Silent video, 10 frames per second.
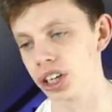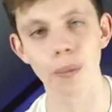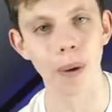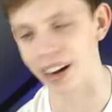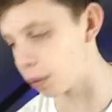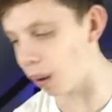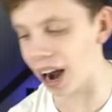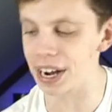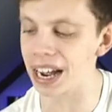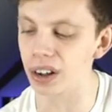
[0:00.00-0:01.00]
You can whack a
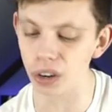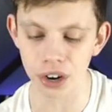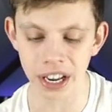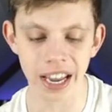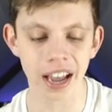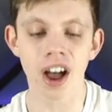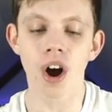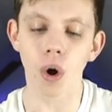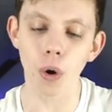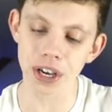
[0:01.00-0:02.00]
wide angle on here,
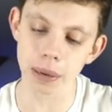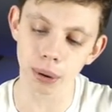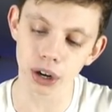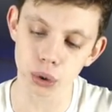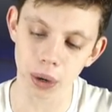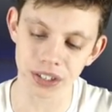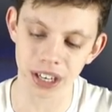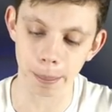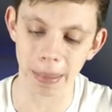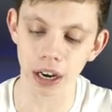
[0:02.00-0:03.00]
or you can put a
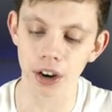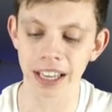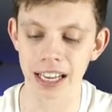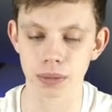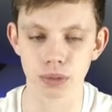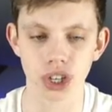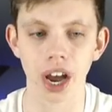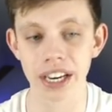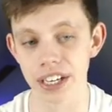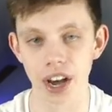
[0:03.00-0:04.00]
28mm on and get some
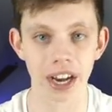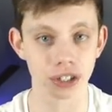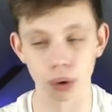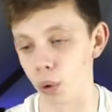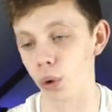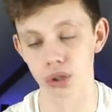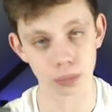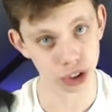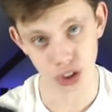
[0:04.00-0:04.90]
tight, nice, awesome